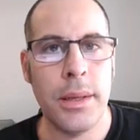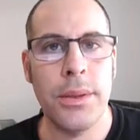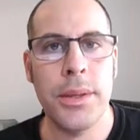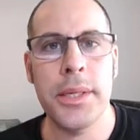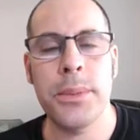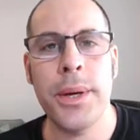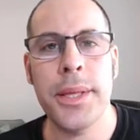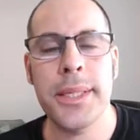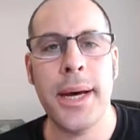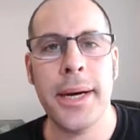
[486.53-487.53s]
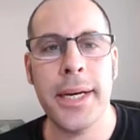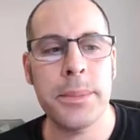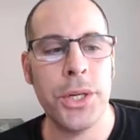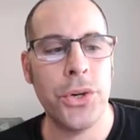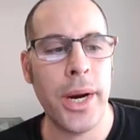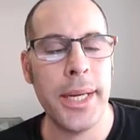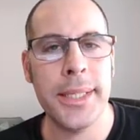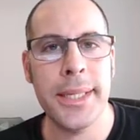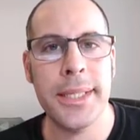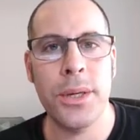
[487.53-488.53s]
This is where the stock has been trading
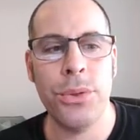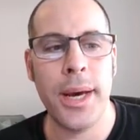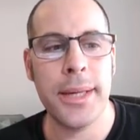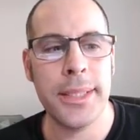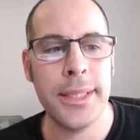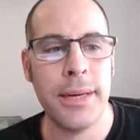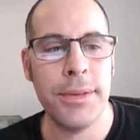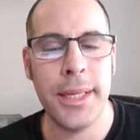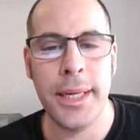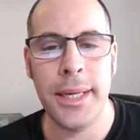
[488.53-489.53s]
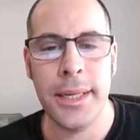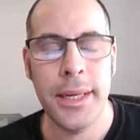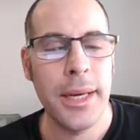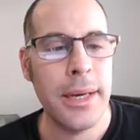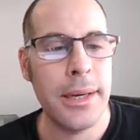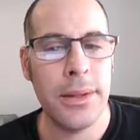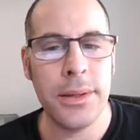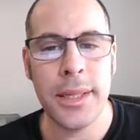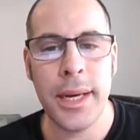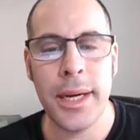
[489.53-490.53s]
since 2017. It
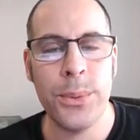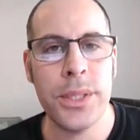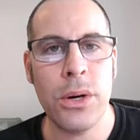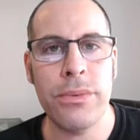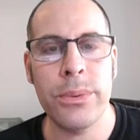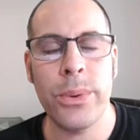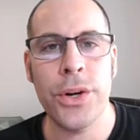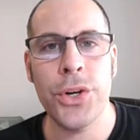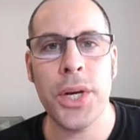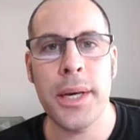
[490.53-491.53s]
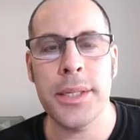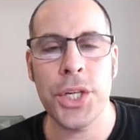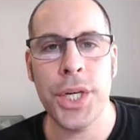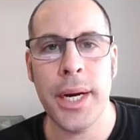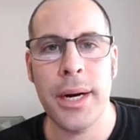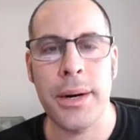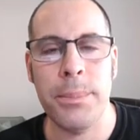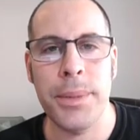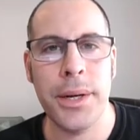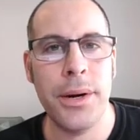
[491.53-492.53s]
looks like it was over $100 a share,
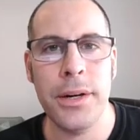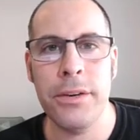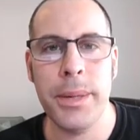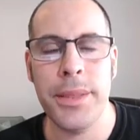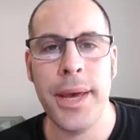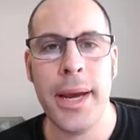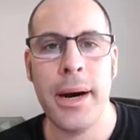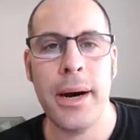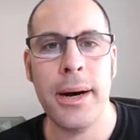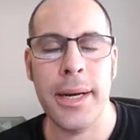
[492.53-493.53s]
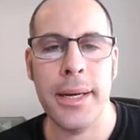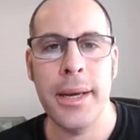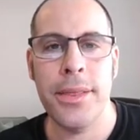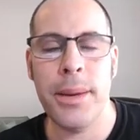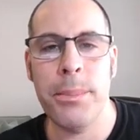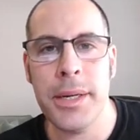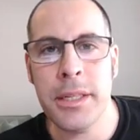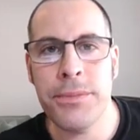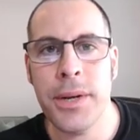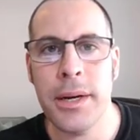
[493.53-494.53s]
but it couldn't have been that high. They must
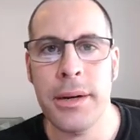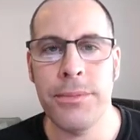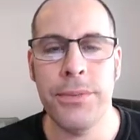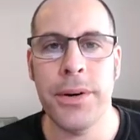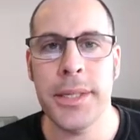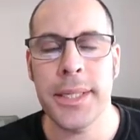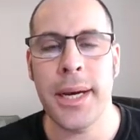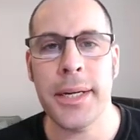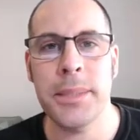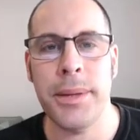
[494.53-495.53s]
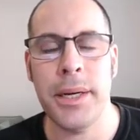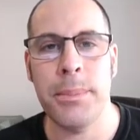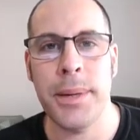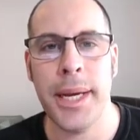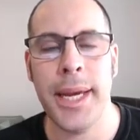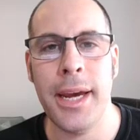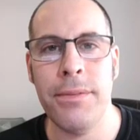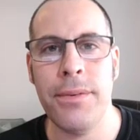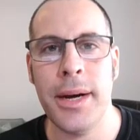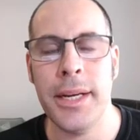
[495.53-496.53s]
have done a reverse stock split, but I can't
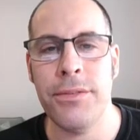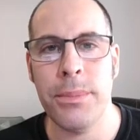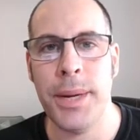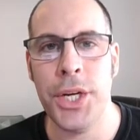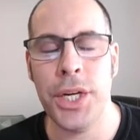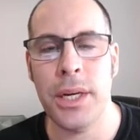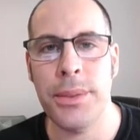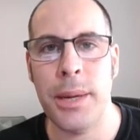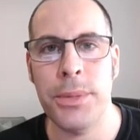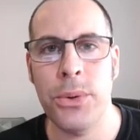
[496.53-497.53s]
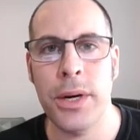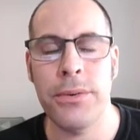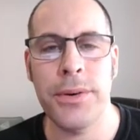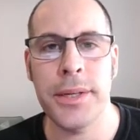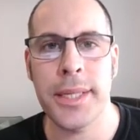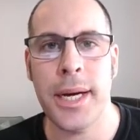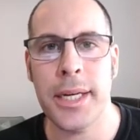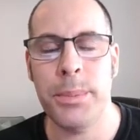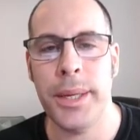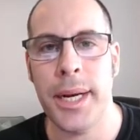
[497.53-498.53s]
find information on them doing a reverse stock
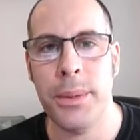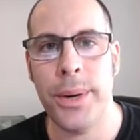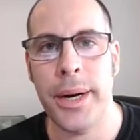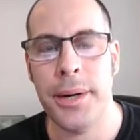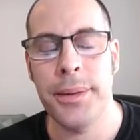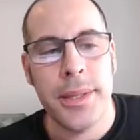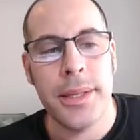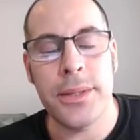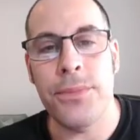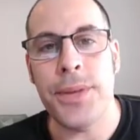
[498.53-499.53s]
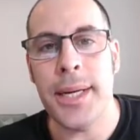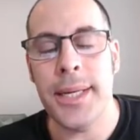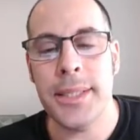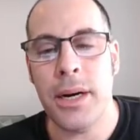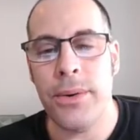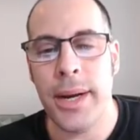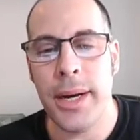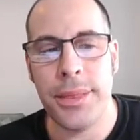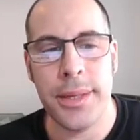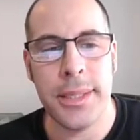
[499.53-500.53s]
split anywhere. So if that is
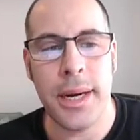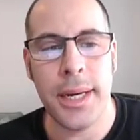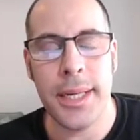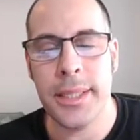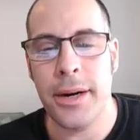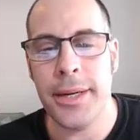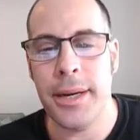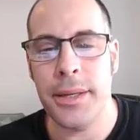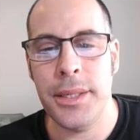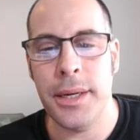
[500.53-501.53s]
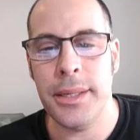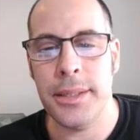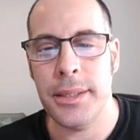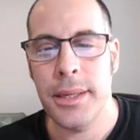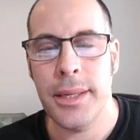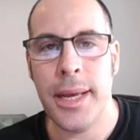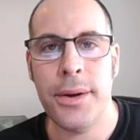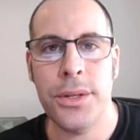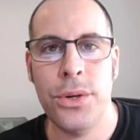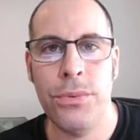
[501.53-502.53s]
correct, the stock has gone down a ton, down
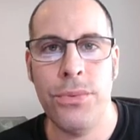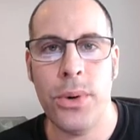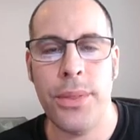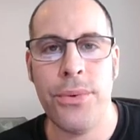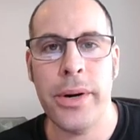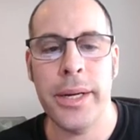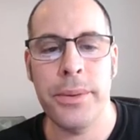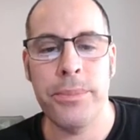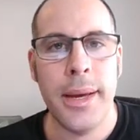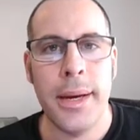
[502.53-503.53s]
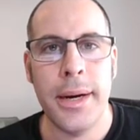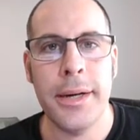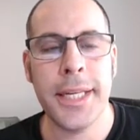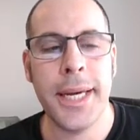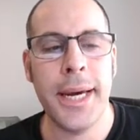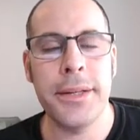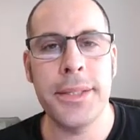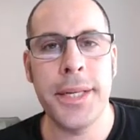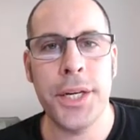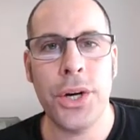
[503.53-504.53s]
to $243. Here's a
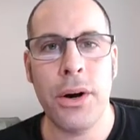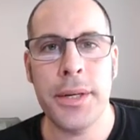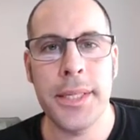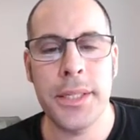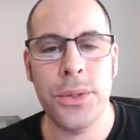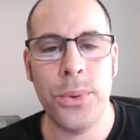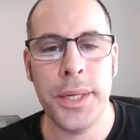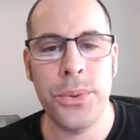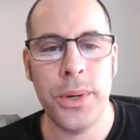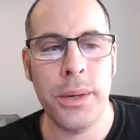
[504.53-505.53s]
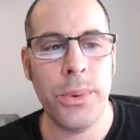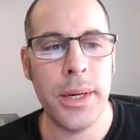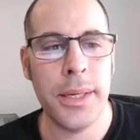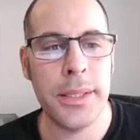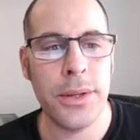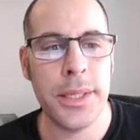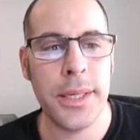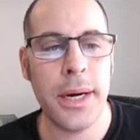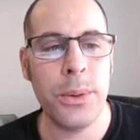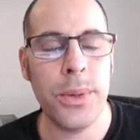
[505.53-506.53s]
candlestick chart since 2021. So the
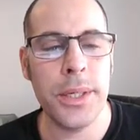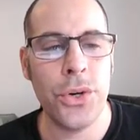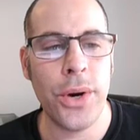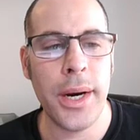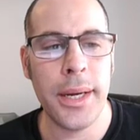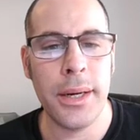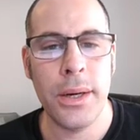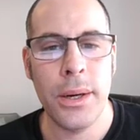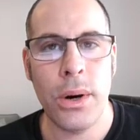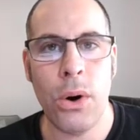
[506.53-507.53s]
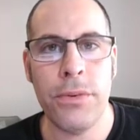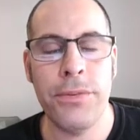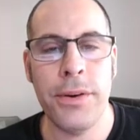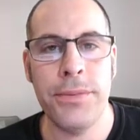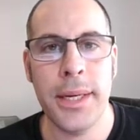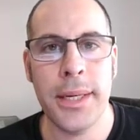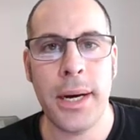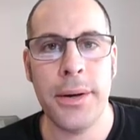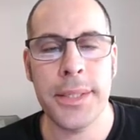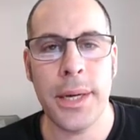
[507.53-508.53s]
stock was trading over
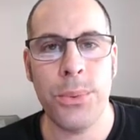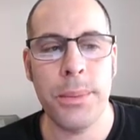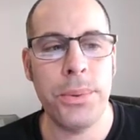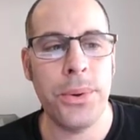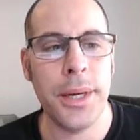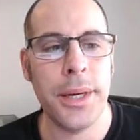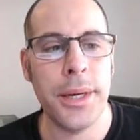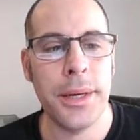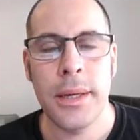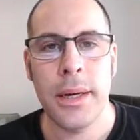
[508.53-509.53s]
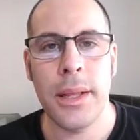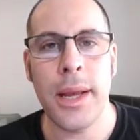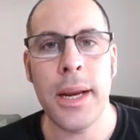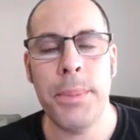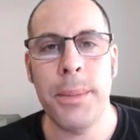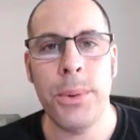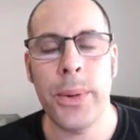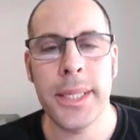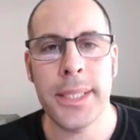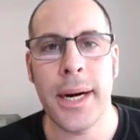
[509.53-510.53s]
$15 at one point. A lot of people
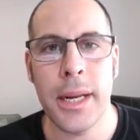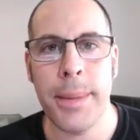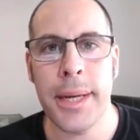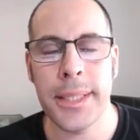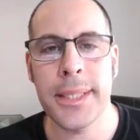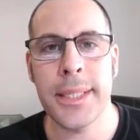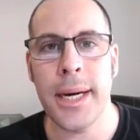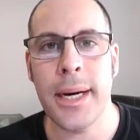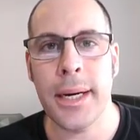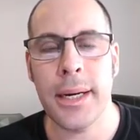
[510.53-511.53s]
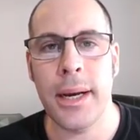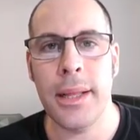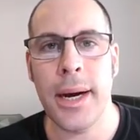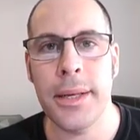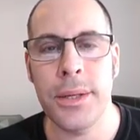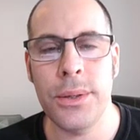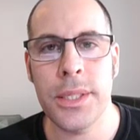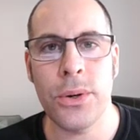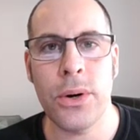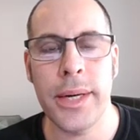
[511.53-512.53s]
were excited about this stock. A lot of news
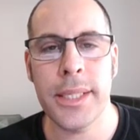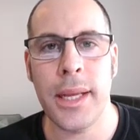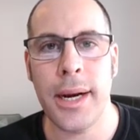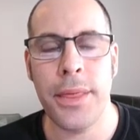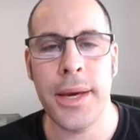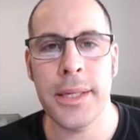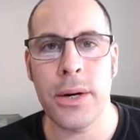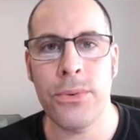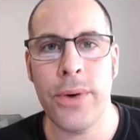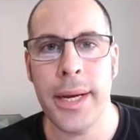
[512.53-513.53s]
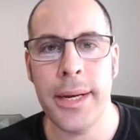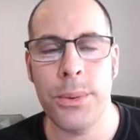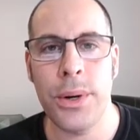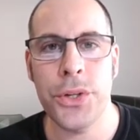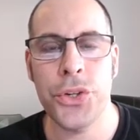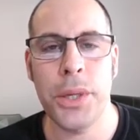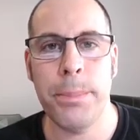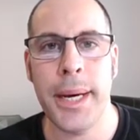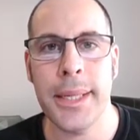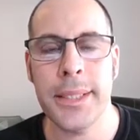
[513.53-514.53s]
stories, a lot of things on Reddit and Wall Street
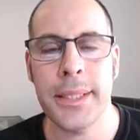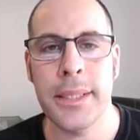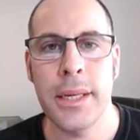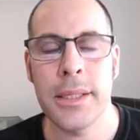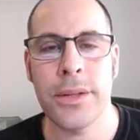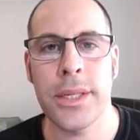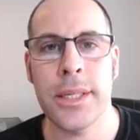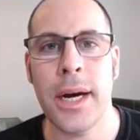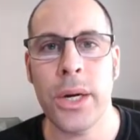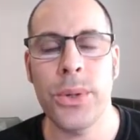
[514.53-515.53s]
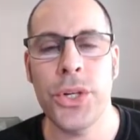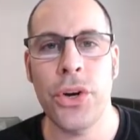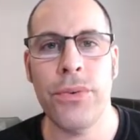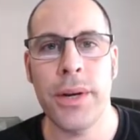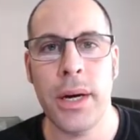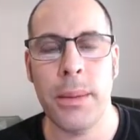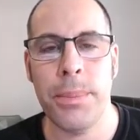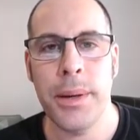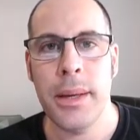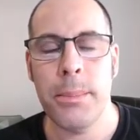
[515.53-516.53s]
Bets. So the stock was driven up,
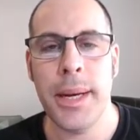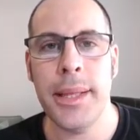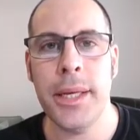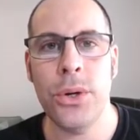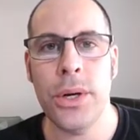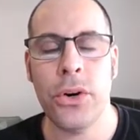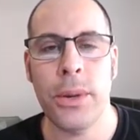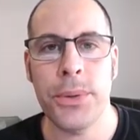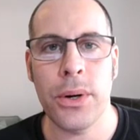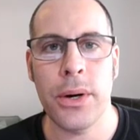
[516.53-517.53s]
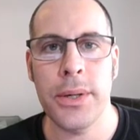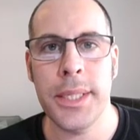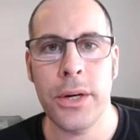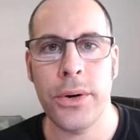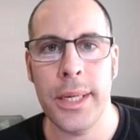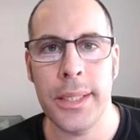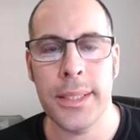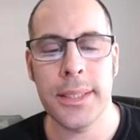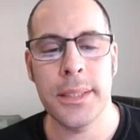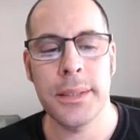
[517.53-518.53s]
mainly due to cryptocurrency
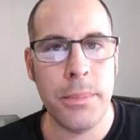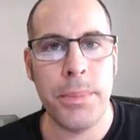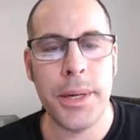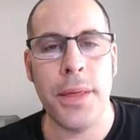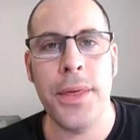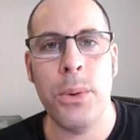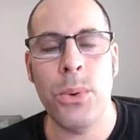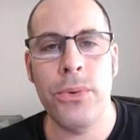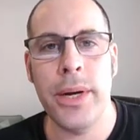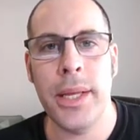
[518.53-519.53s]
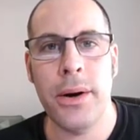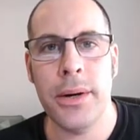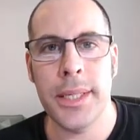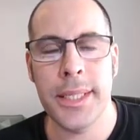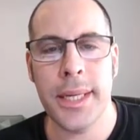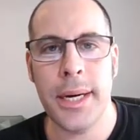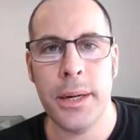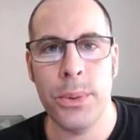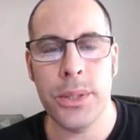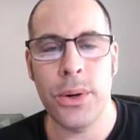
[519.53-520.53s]
craze. But I think what really hurt the
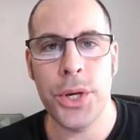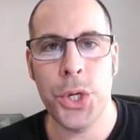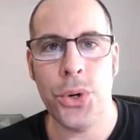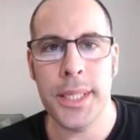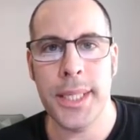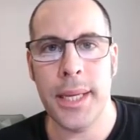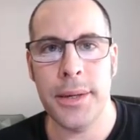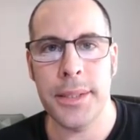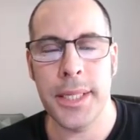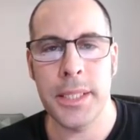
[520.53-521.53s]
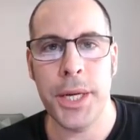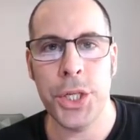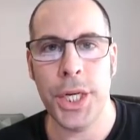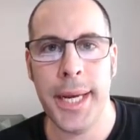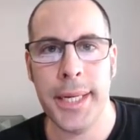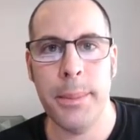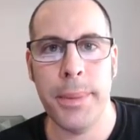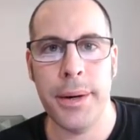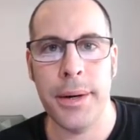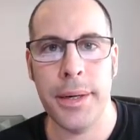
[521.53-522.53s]
stock was all the short sellers, especially
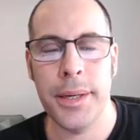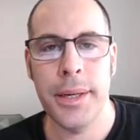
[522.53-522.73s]
Hindenburg.